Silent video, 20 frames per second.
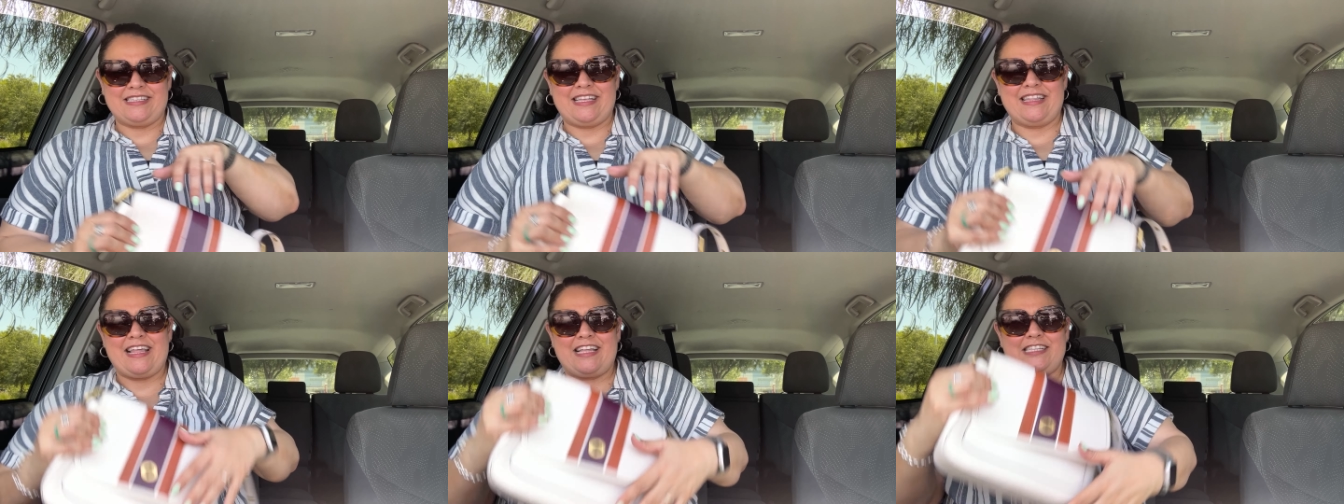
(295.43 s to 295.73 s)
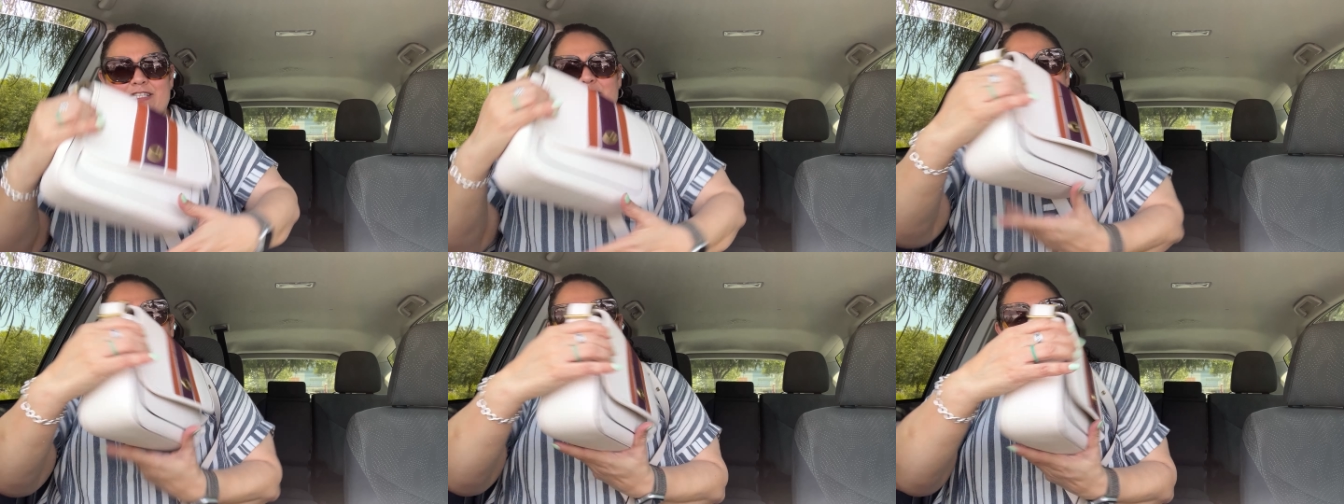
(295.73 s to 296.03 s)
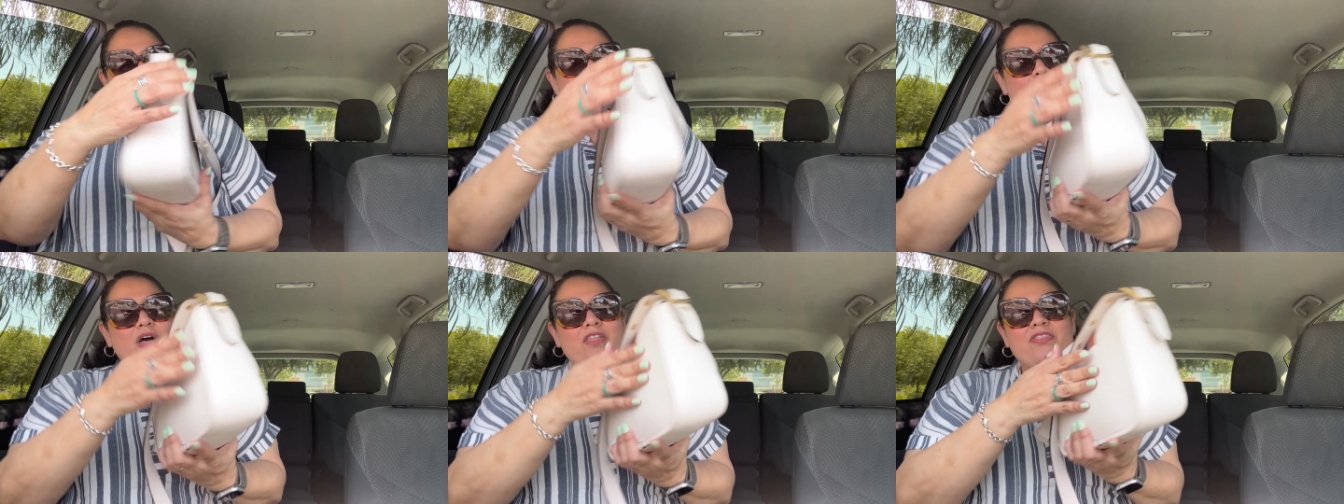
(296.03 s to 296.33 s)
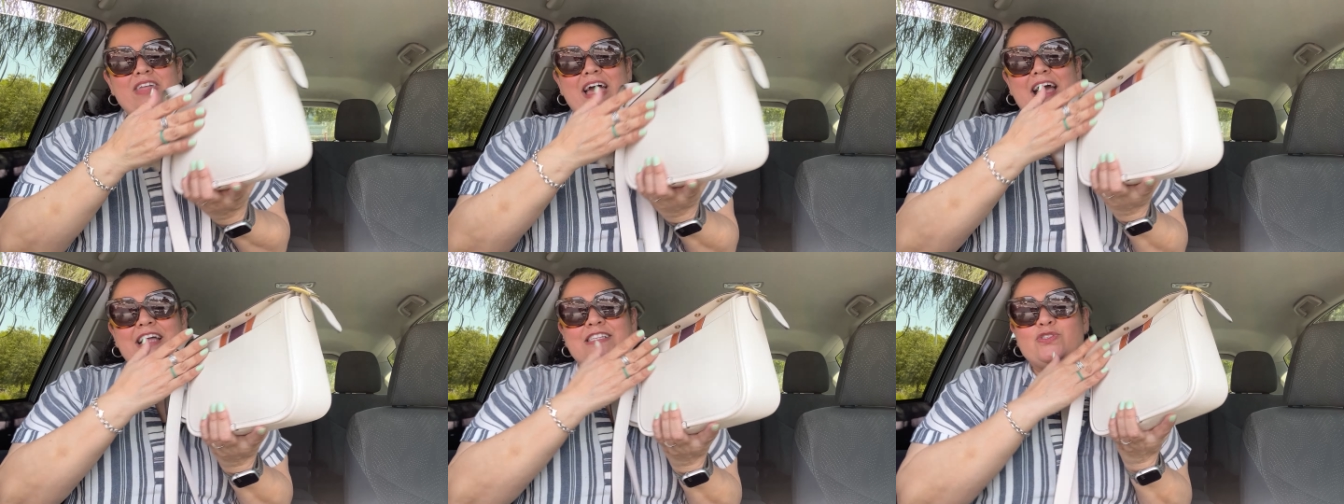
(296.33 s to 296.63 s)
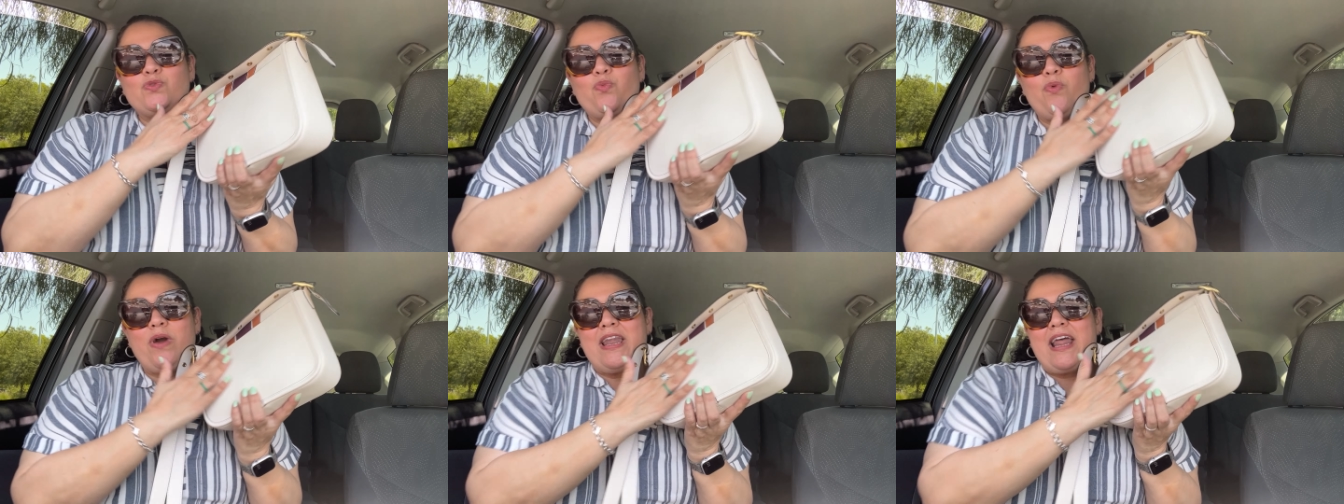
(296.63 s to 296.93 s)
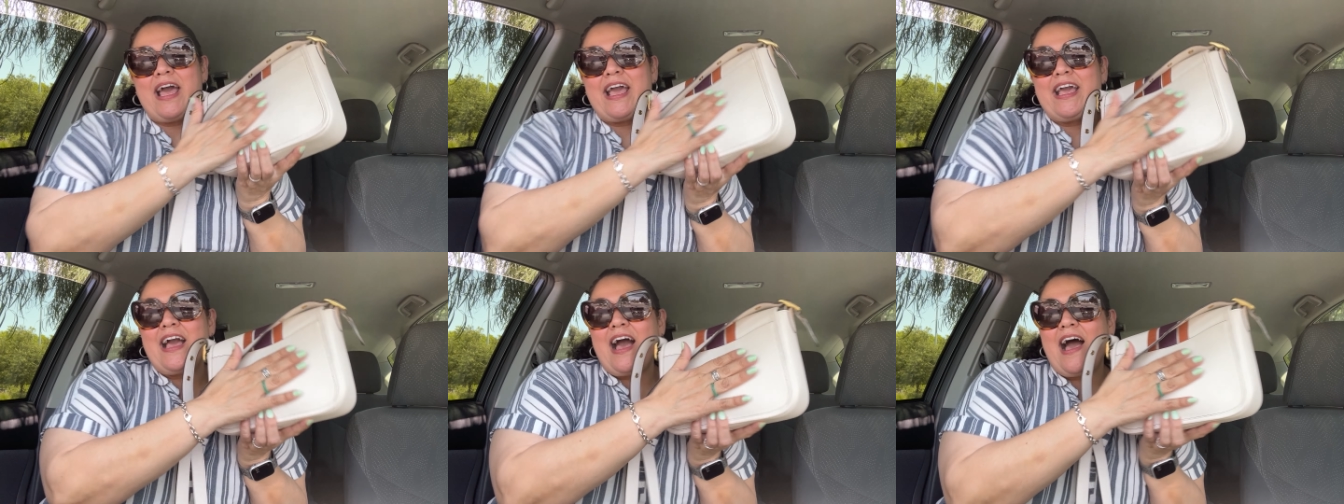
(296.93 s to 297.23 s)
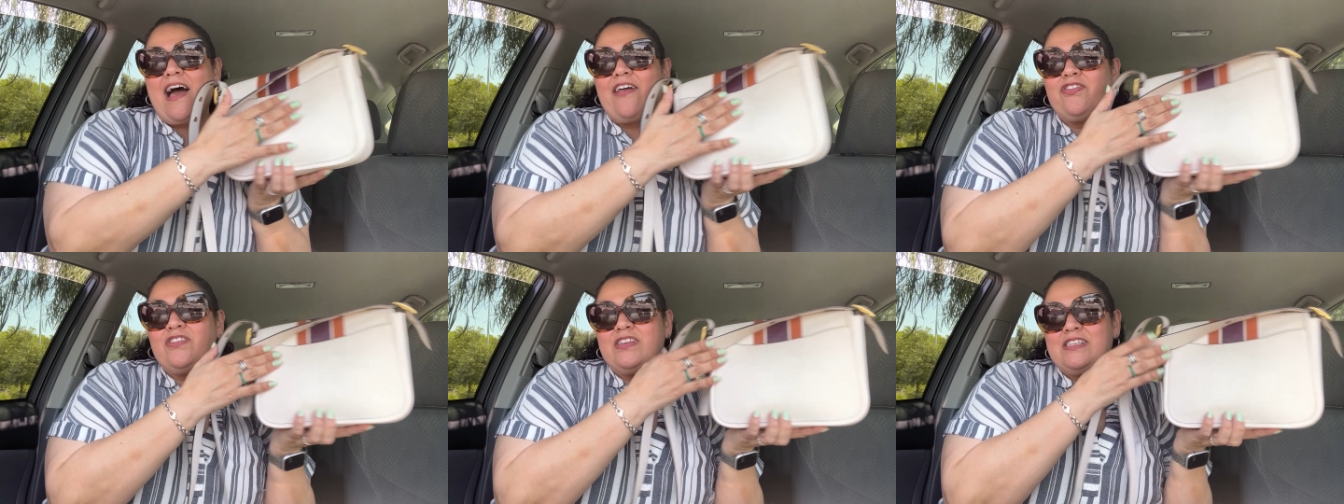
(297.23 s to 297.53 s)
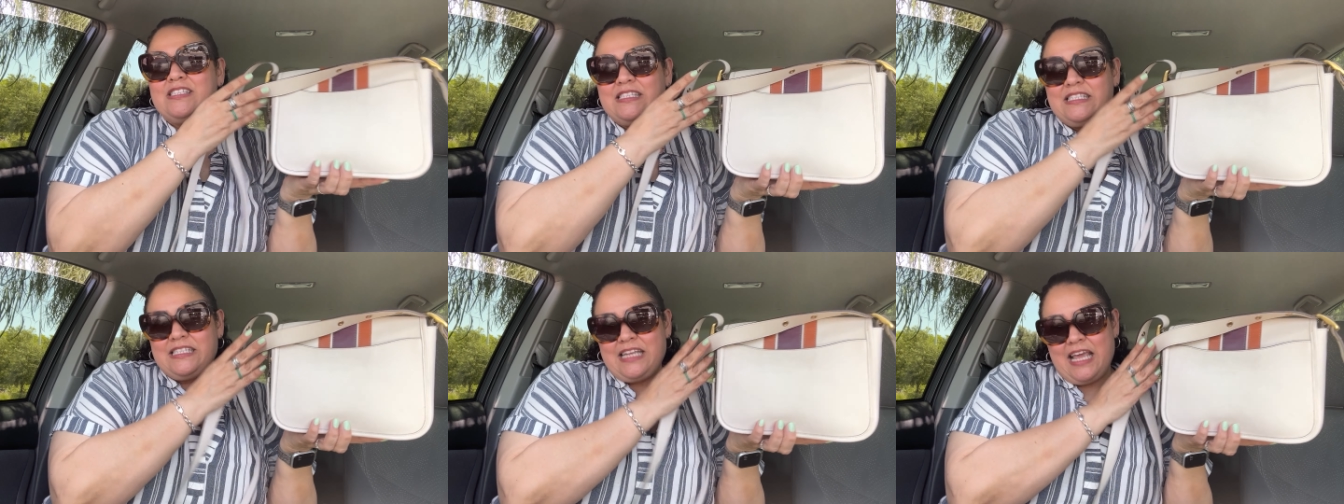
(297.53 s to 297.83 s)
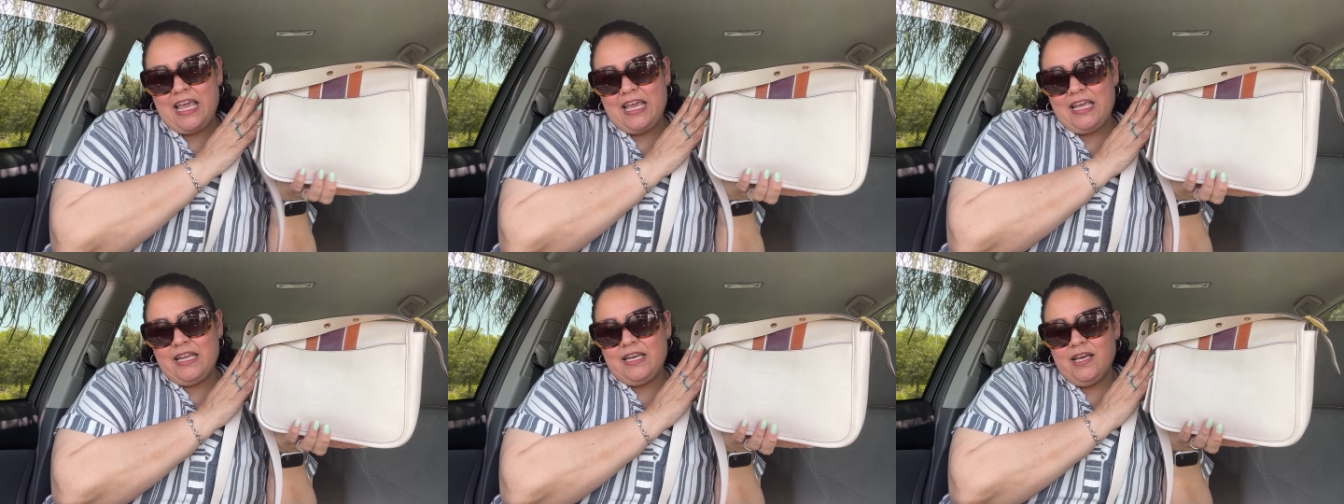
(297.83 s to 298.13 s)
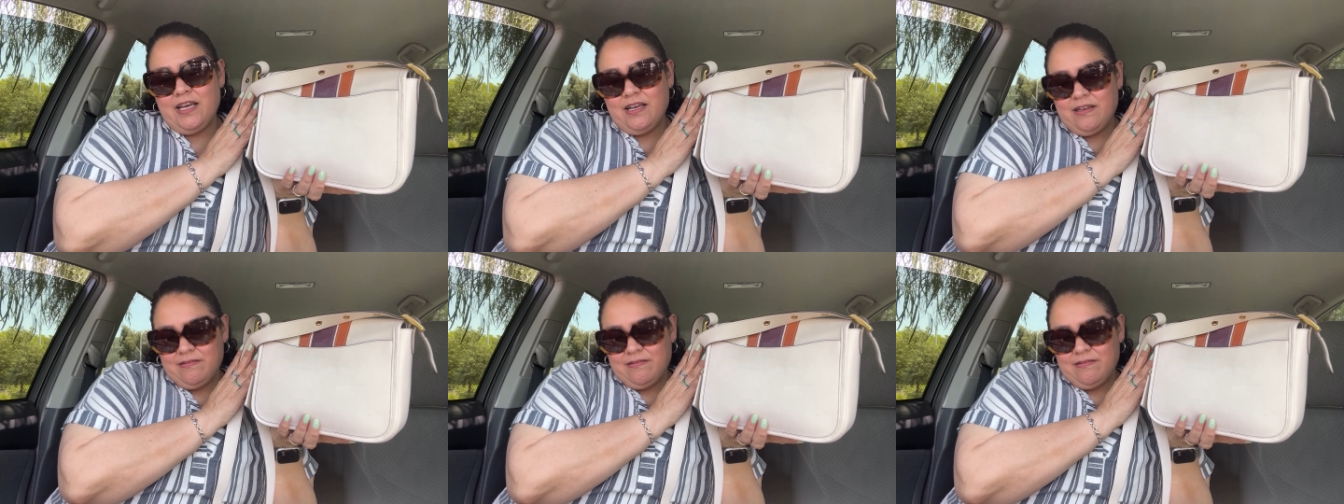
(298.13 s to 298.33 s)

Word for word: And that's that's when I got the stain